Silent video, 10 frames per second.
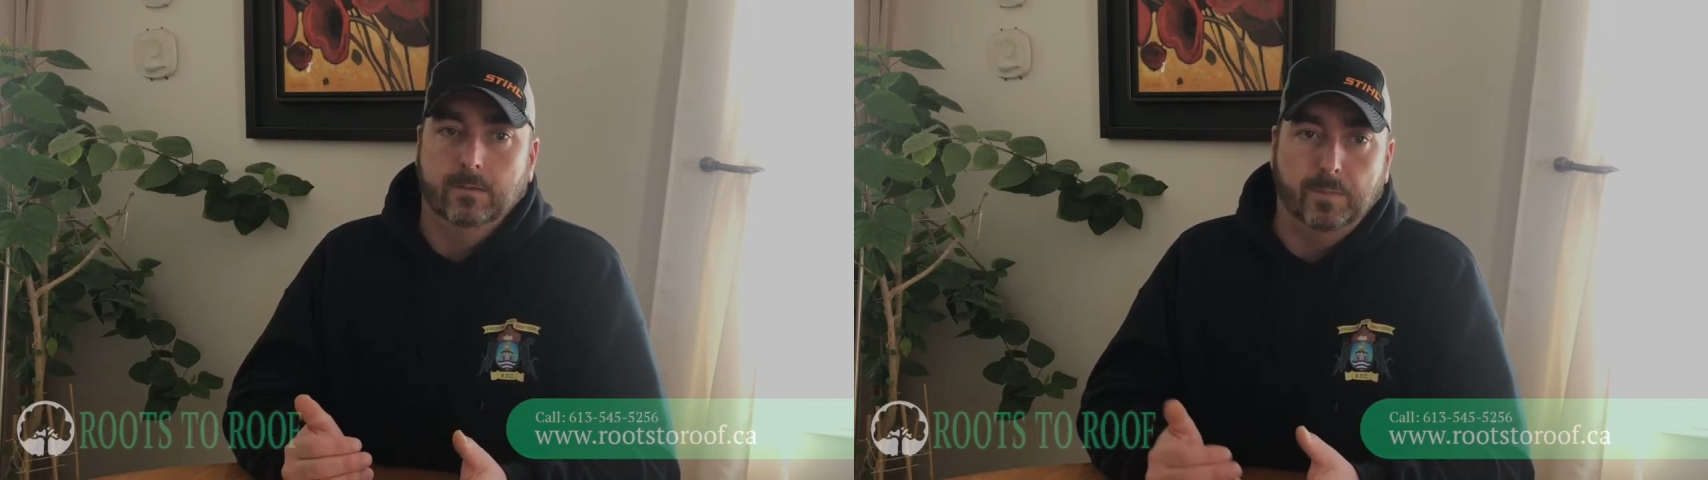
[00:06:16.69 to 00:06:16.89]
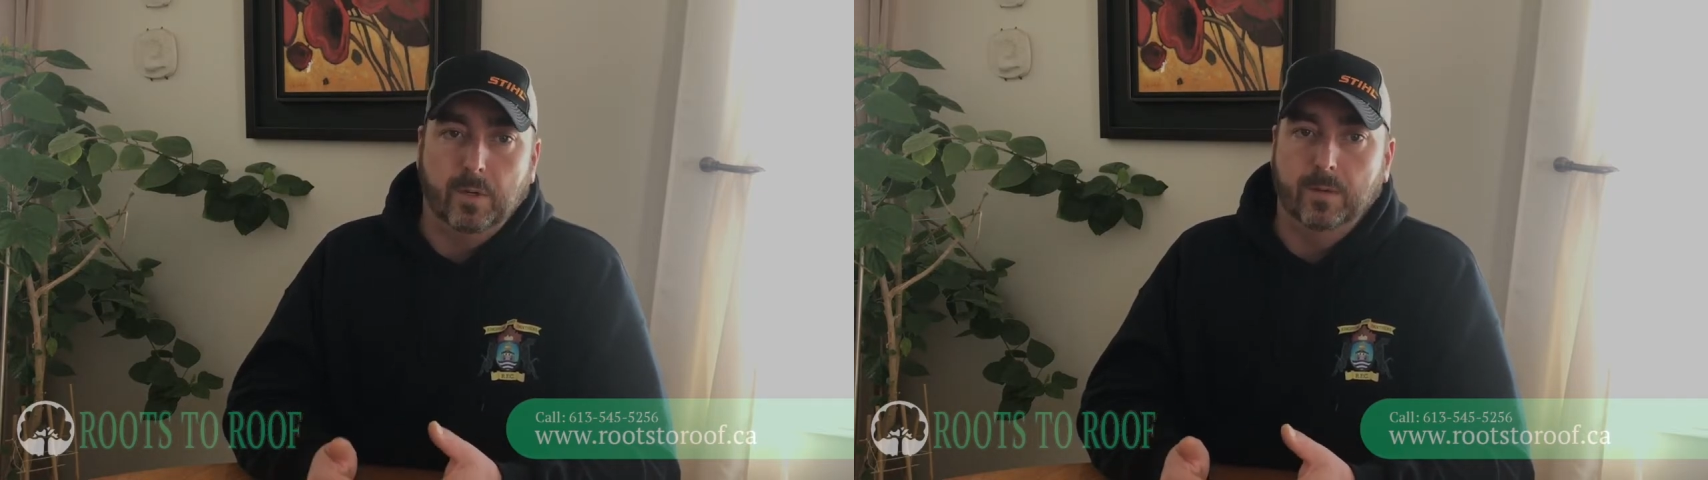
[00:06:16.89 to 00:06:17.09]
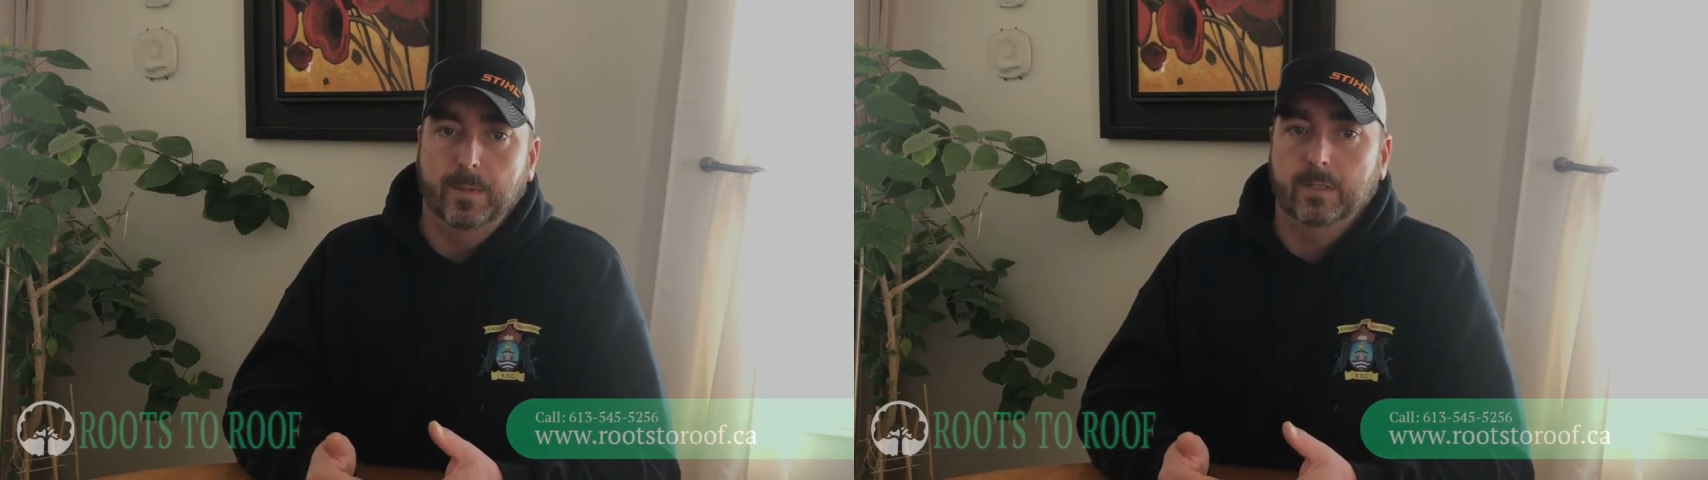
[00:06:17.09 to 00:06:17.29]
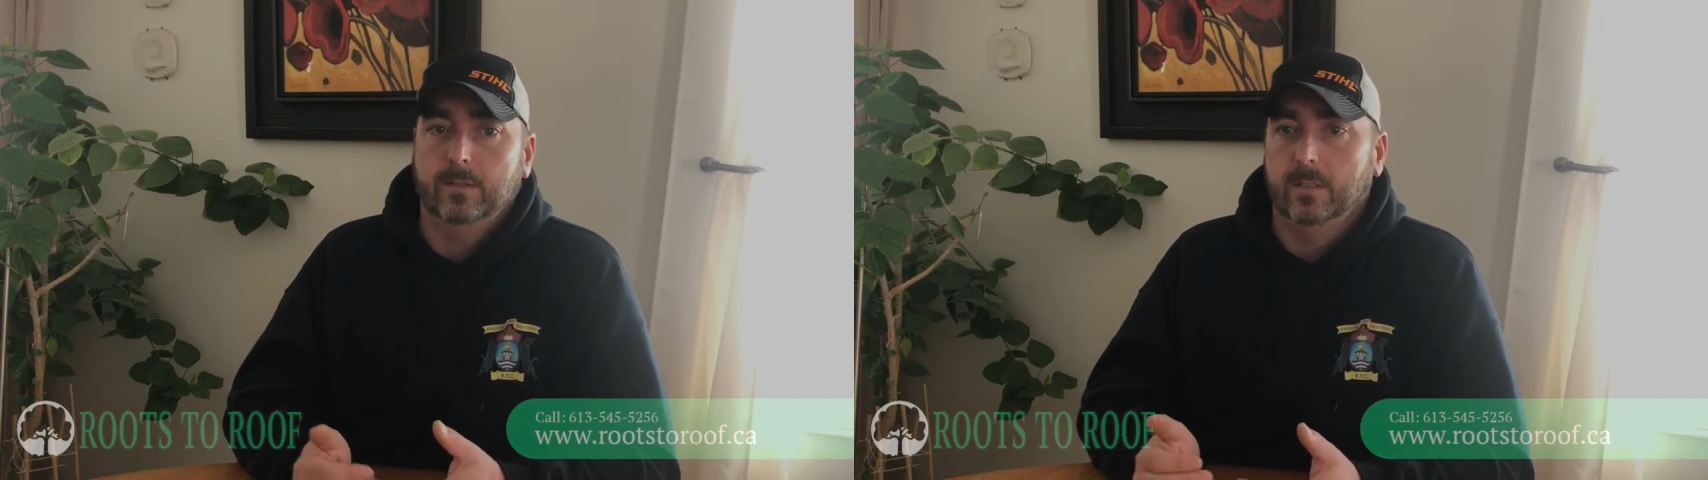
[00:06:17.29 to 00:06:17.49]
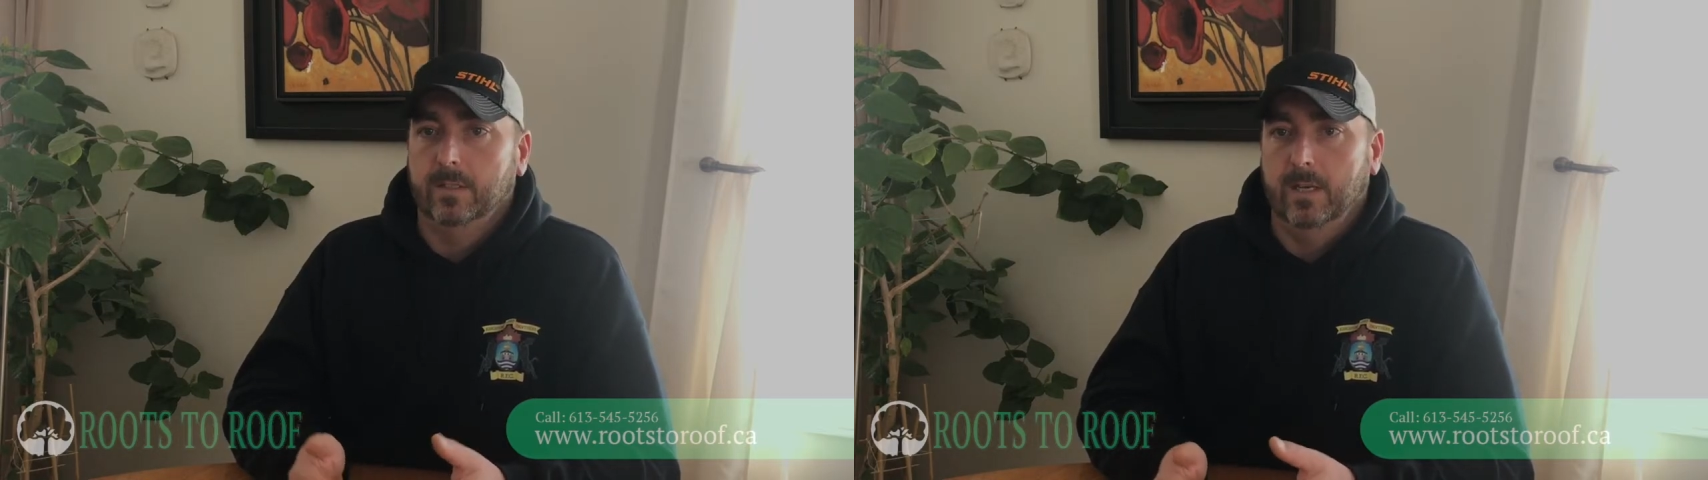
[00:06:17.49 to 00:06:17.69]
the
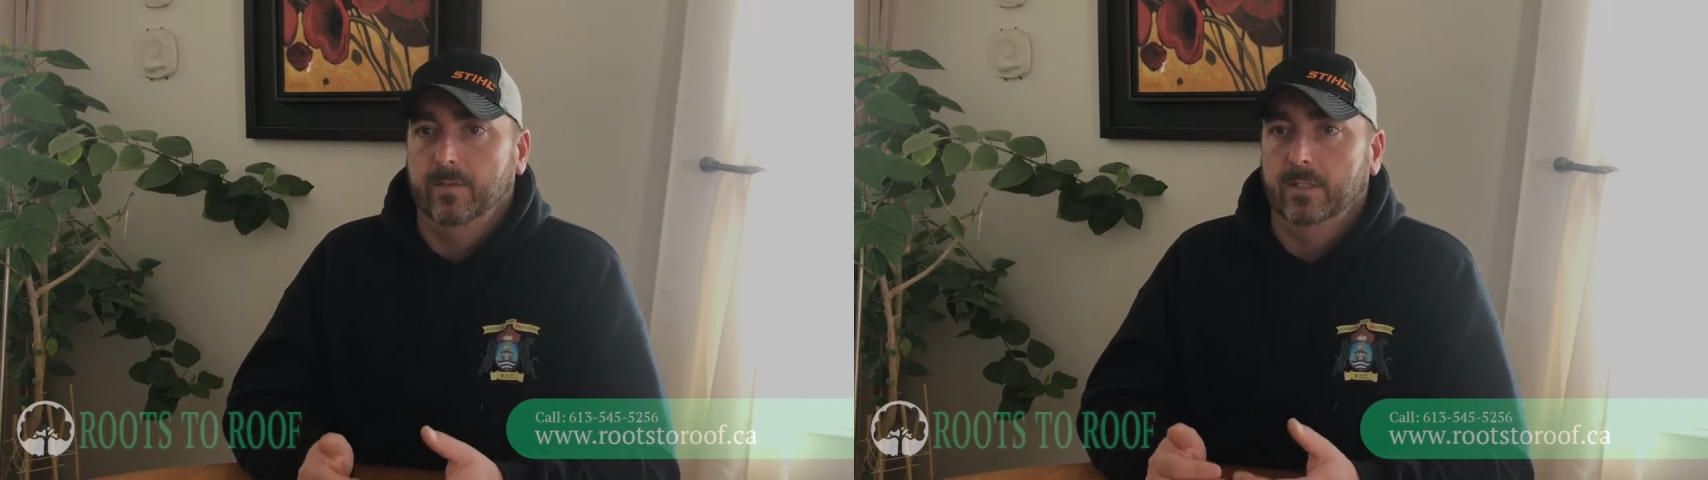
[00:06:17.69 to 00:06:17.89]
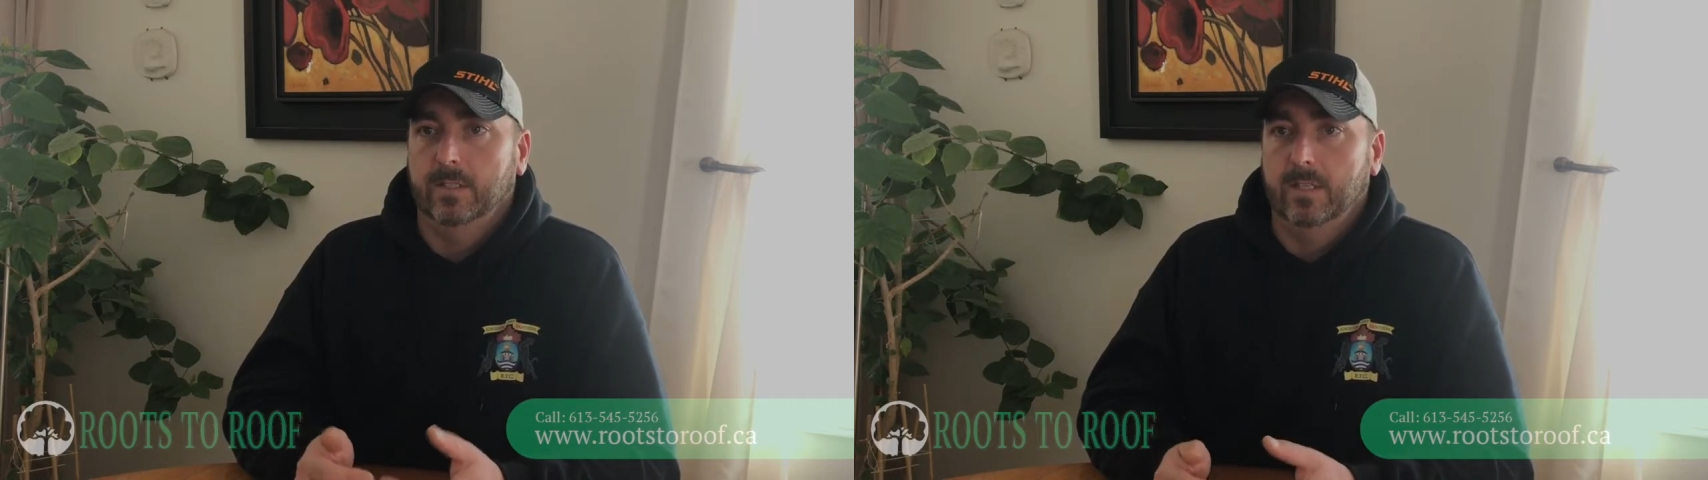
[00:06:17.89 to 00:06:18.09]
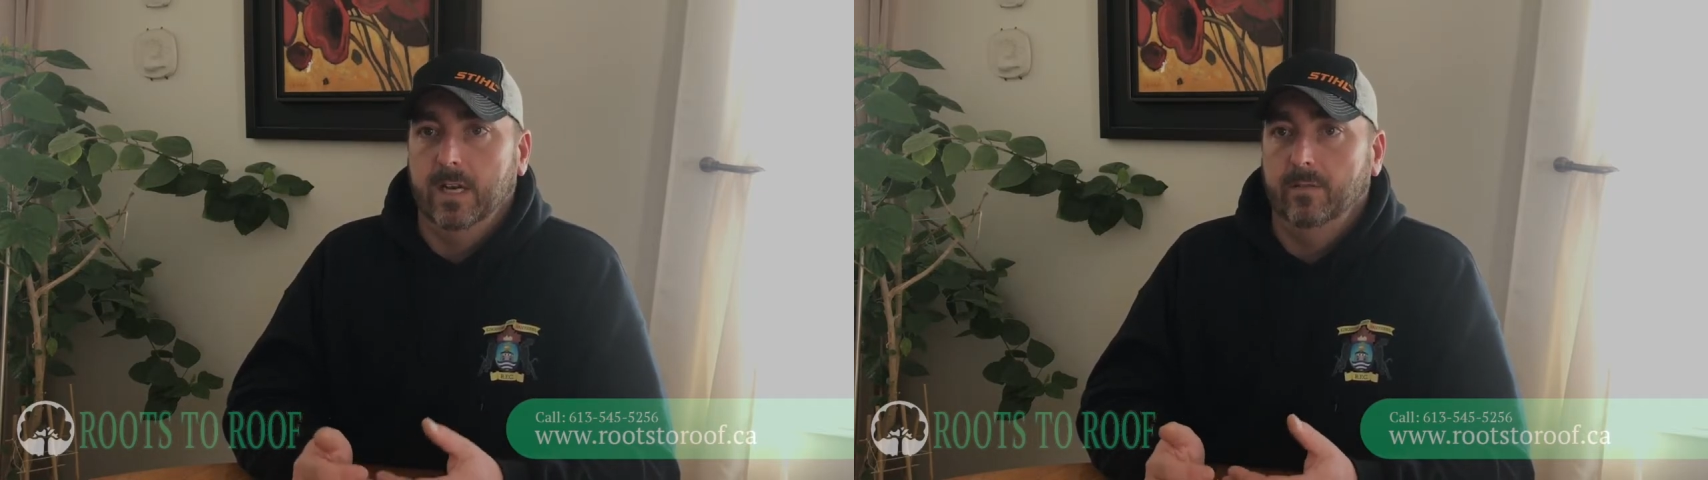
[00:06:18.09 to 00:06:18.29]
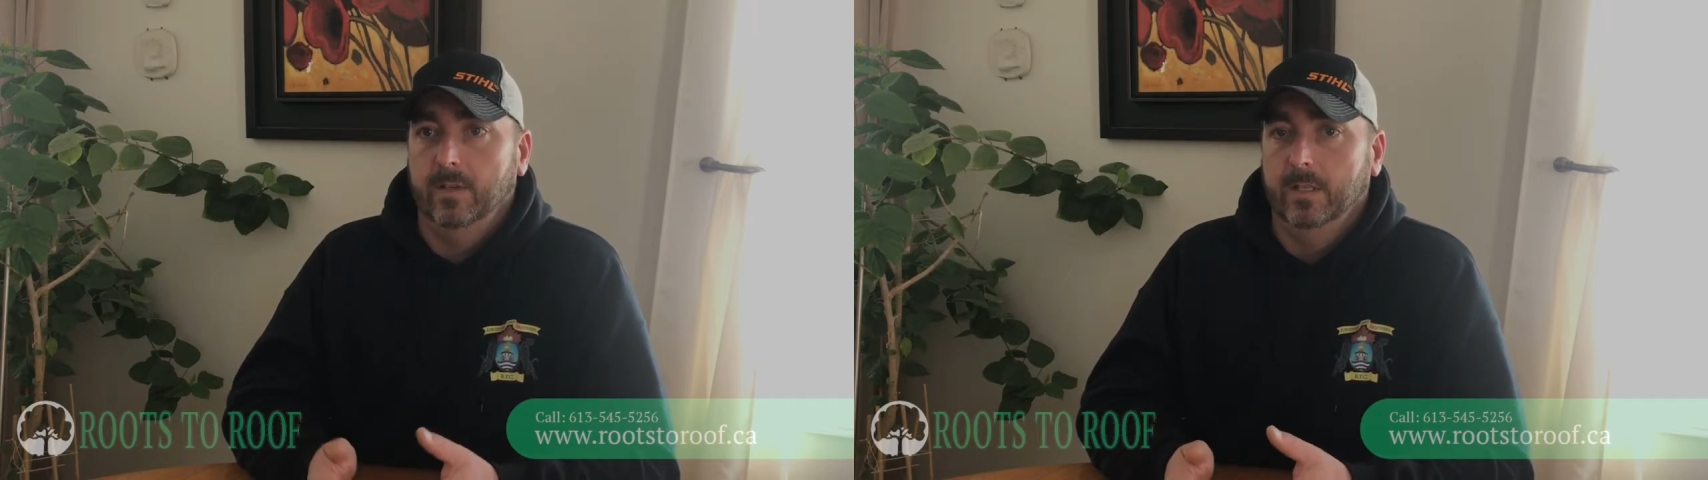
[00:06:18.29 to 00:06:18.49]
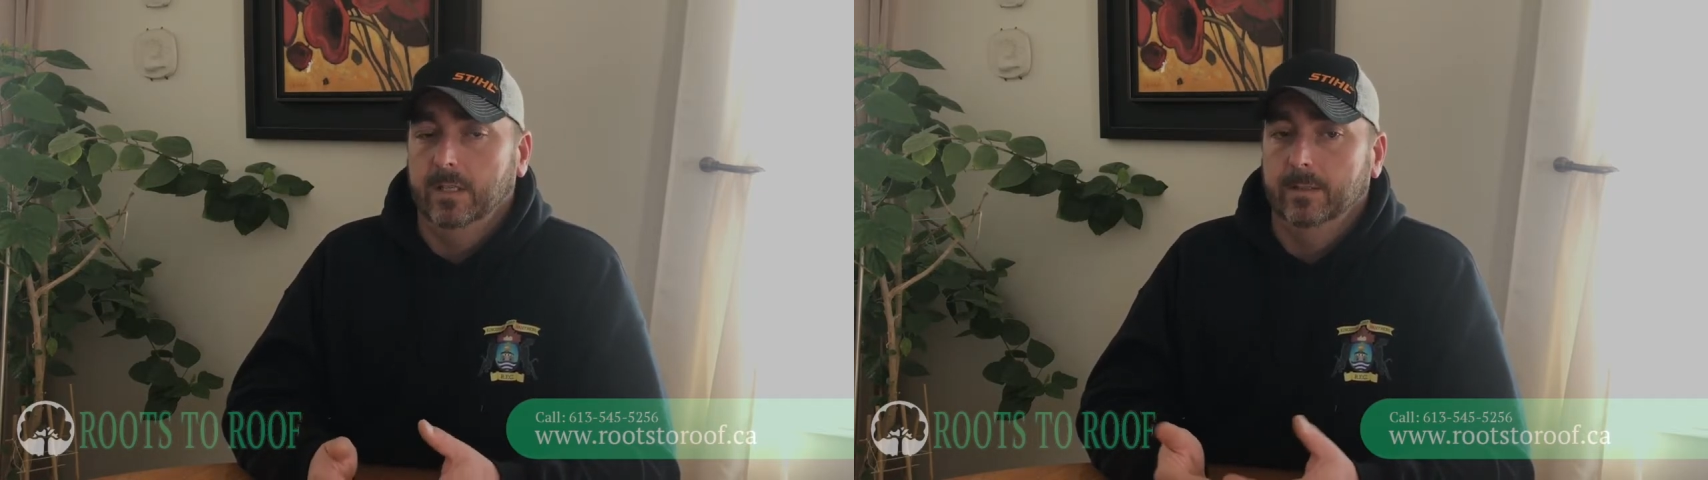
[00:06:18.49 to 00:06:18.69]
permits, the site visits, and
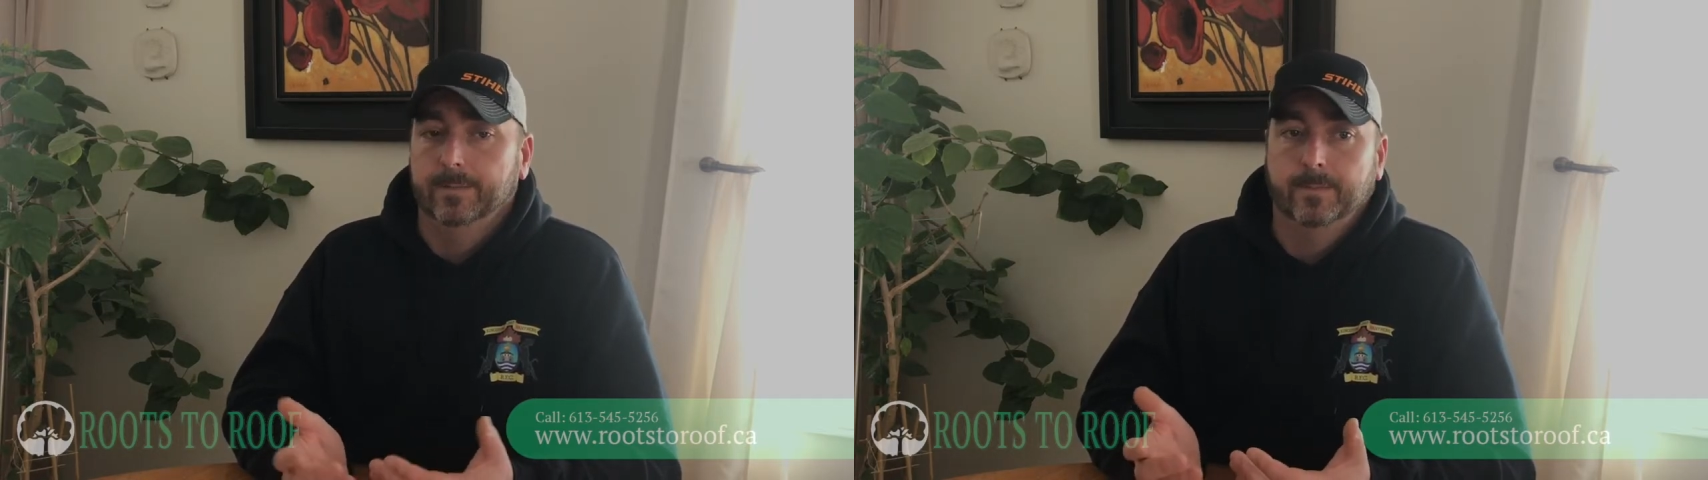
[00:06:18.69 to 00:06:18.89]
everything,